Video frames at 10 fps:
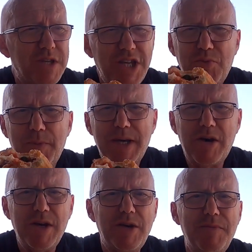This will be
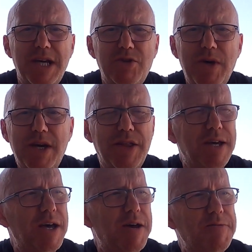going up next week, I
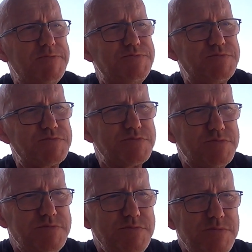think,
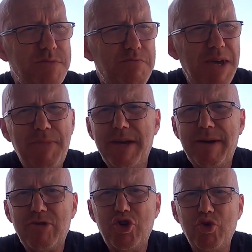maybe
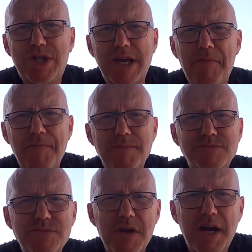about Tuesday.
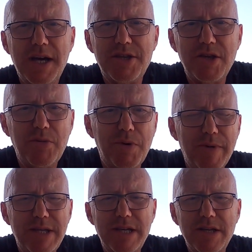So you'll
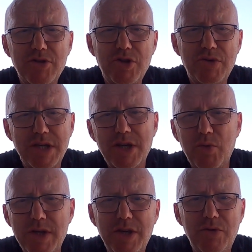probably see it on Tuesday. So
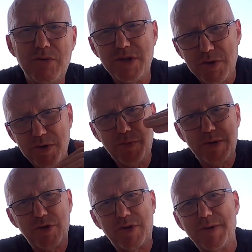you'll
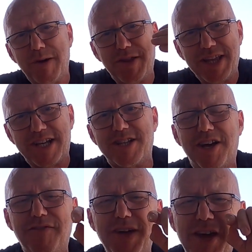be talking about the next
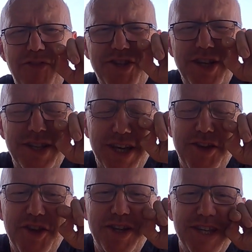live every Sunday,
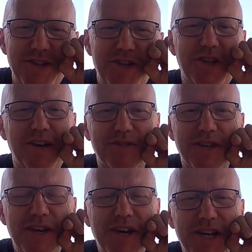1300 hours.
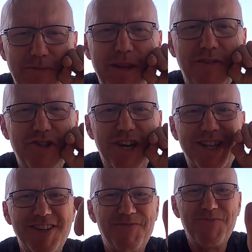Come and have a
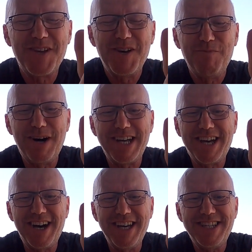chat. Bye
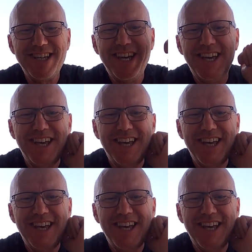guys.